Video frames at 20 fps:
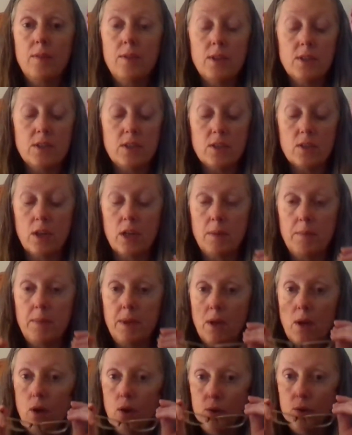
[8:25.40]
This is going to
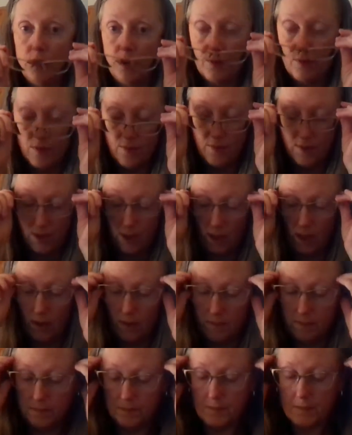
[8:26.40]
be a whole different
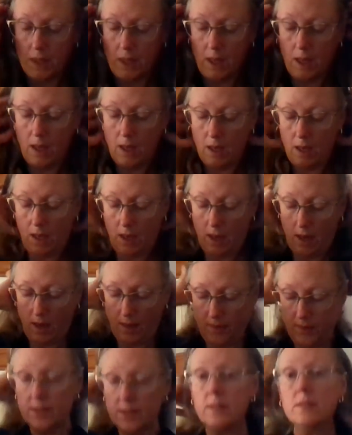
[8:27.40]
video.
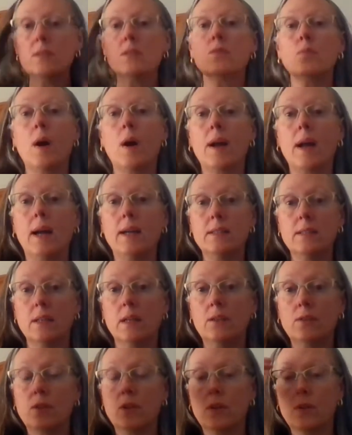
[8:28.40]
This is why I
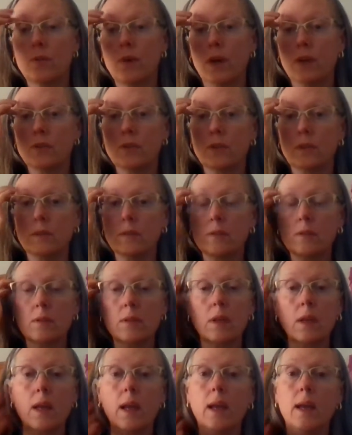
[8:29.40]
said to the
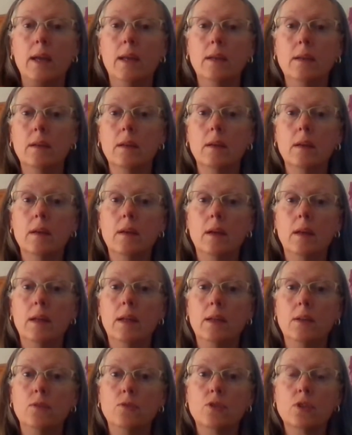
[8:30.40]
Russians in
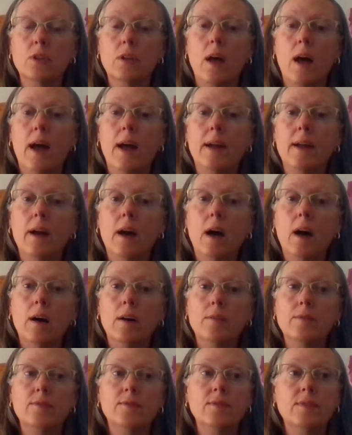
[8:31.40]
July
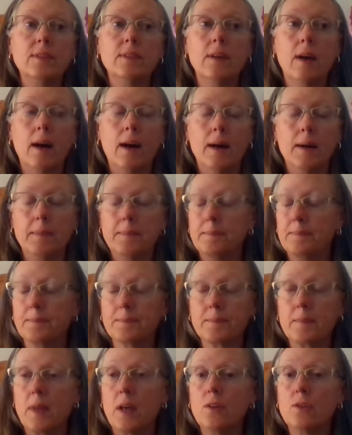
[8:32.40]
of
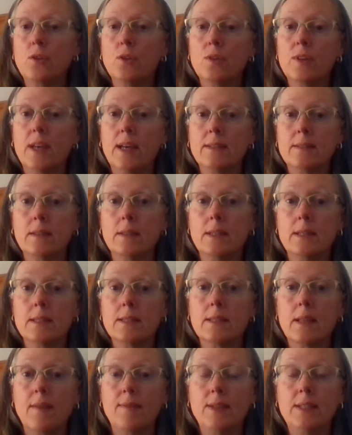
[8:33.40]

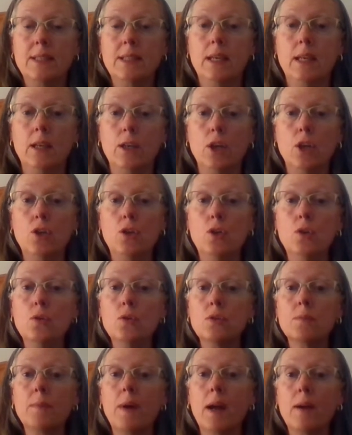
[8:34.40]
2017,
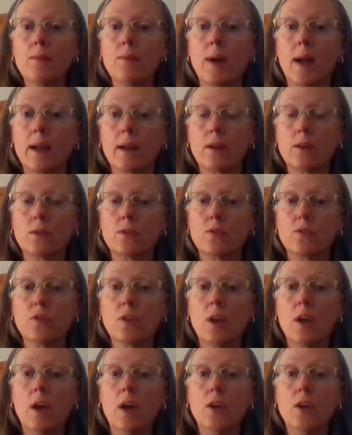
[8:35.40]
use my records